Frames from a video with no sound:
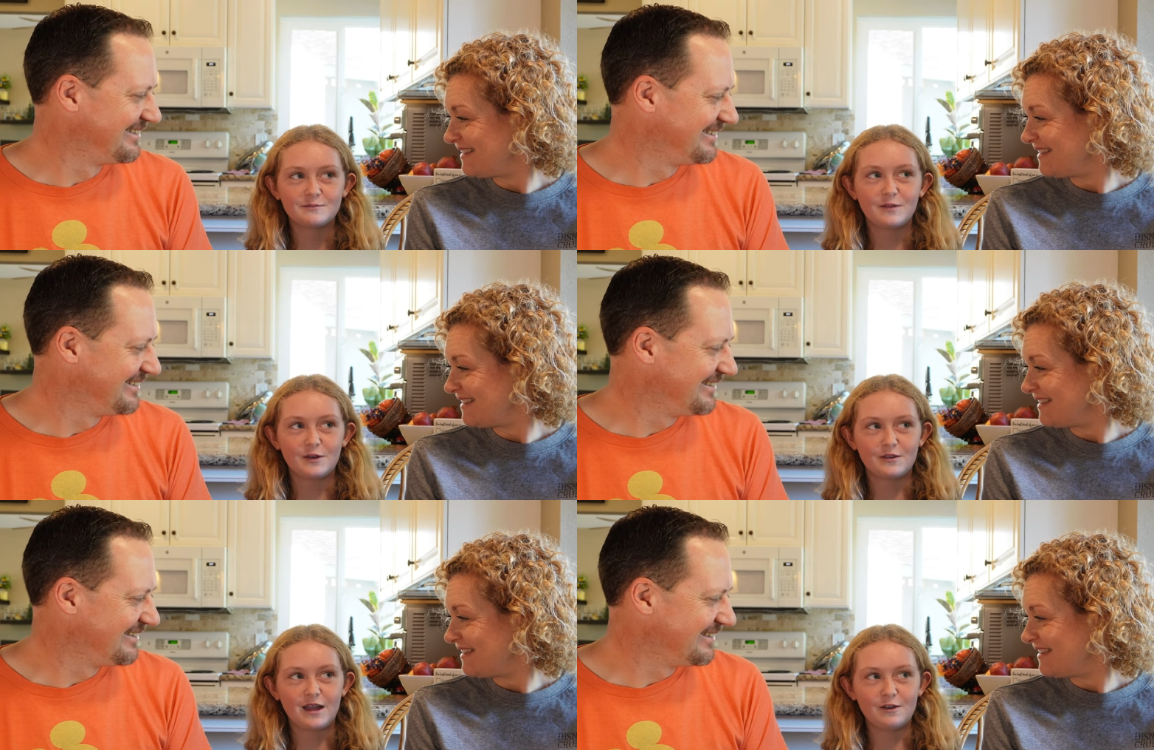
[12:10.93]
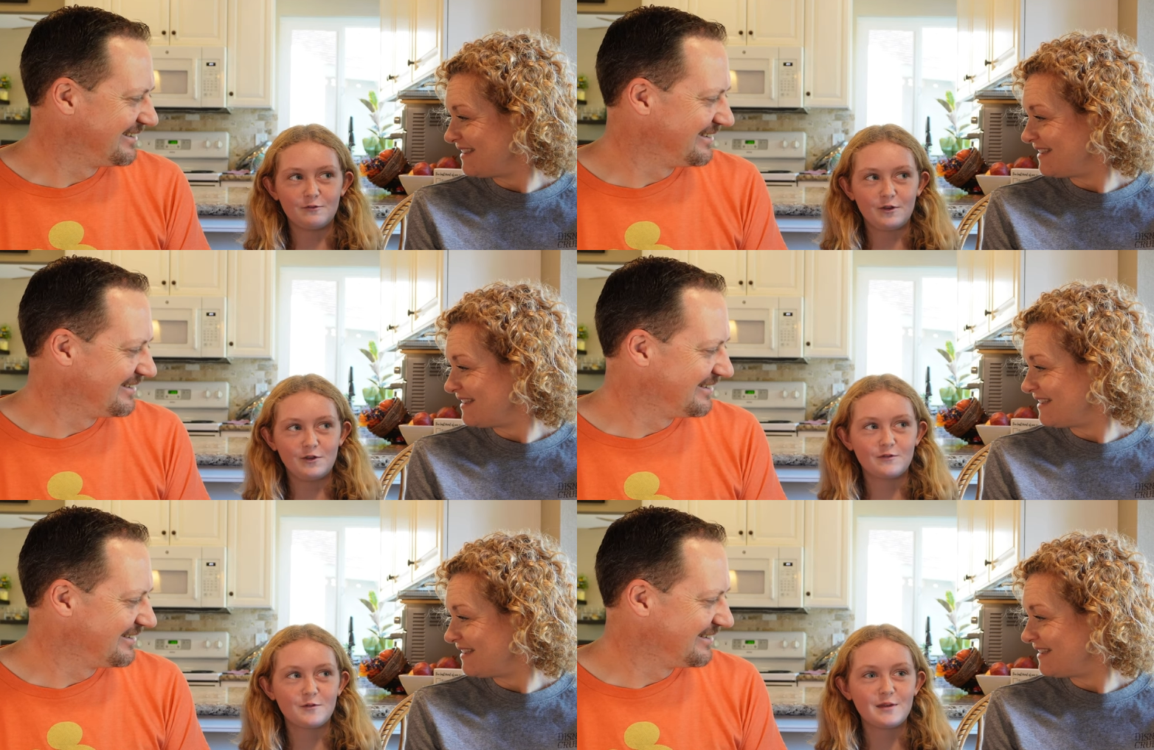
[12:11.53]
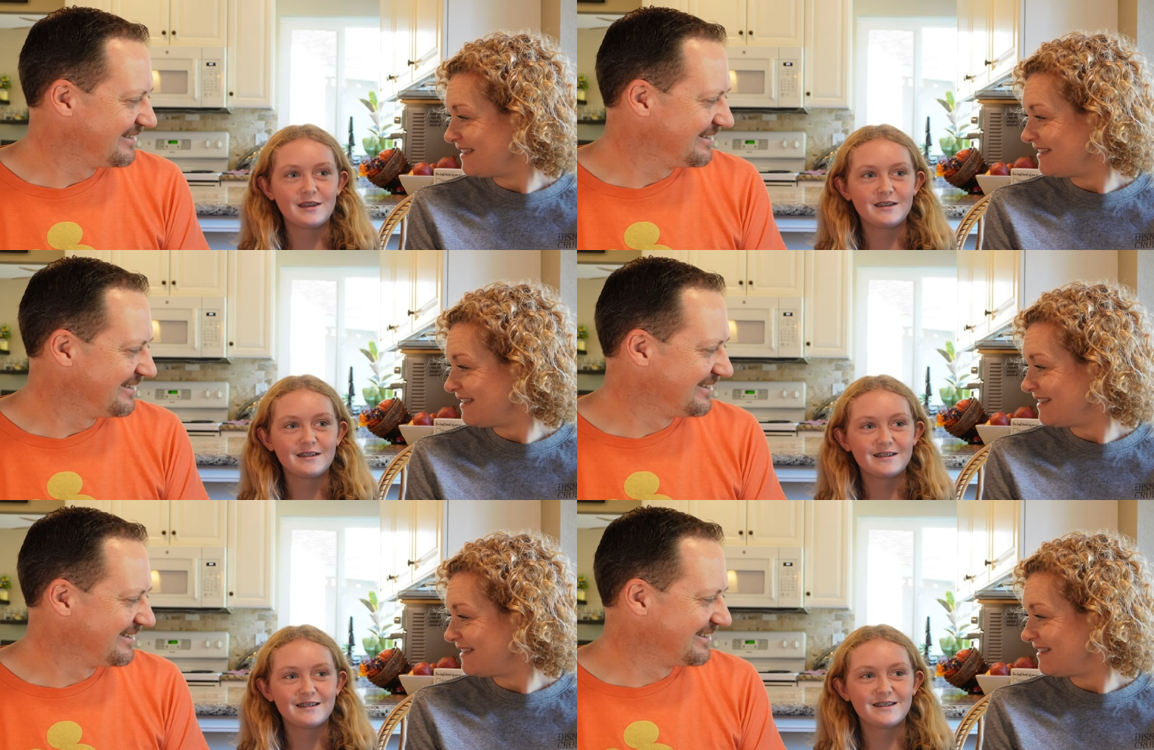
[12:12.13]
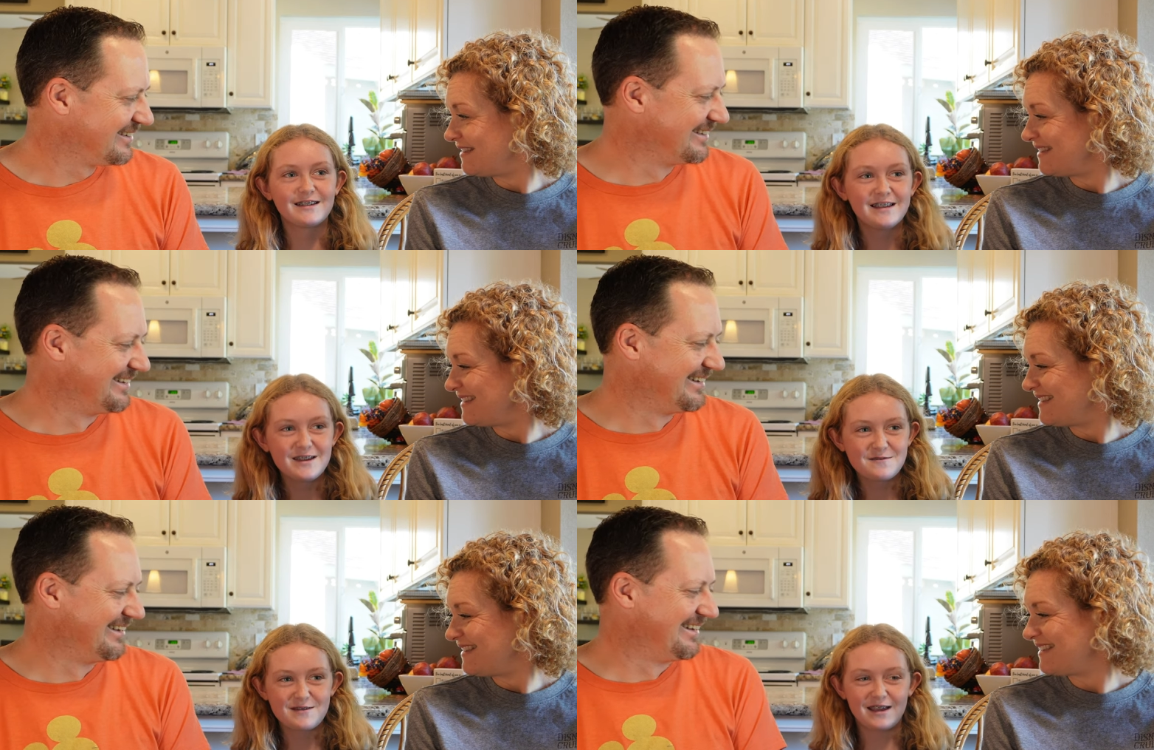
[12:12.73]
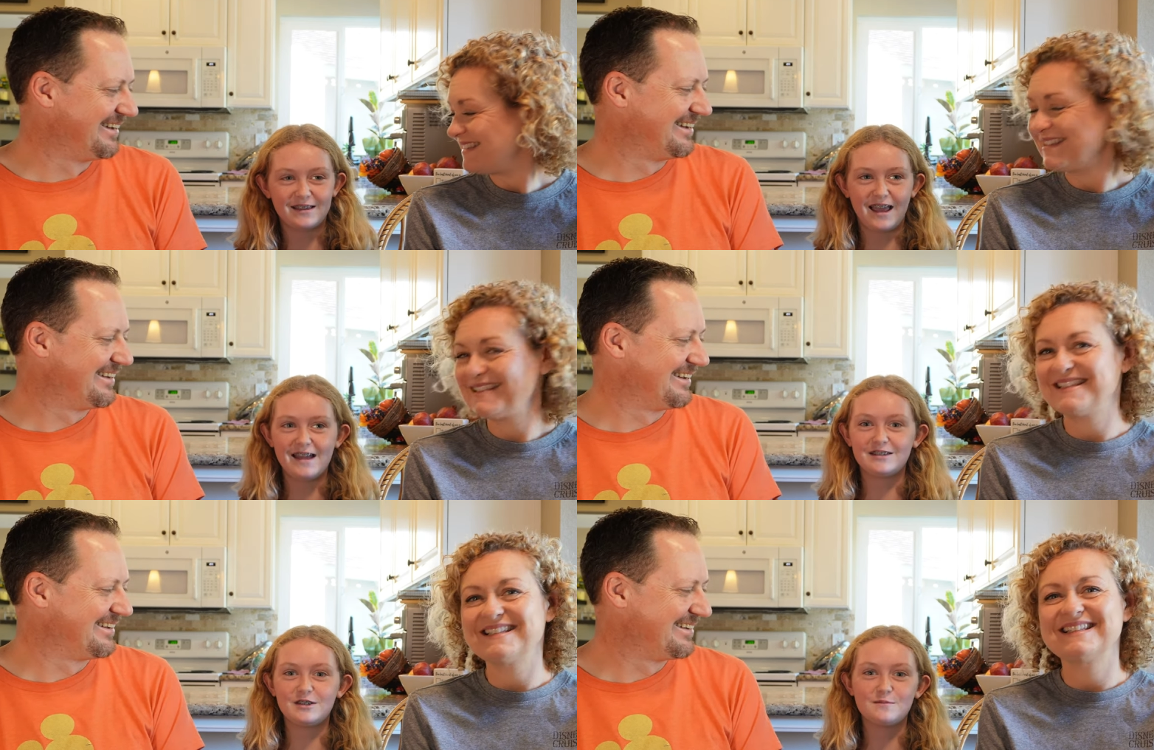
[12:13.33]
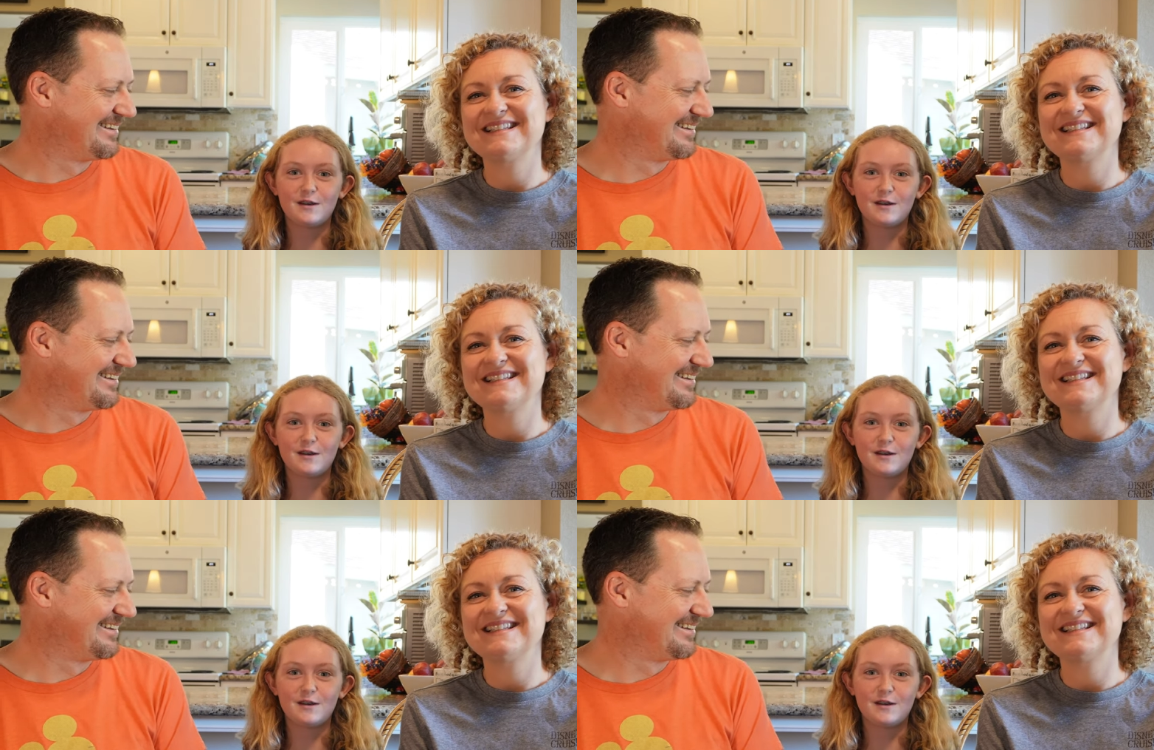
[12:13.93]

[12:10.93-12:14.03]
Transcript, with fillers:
Speaker 1: But it's kind of ruined for me because I had too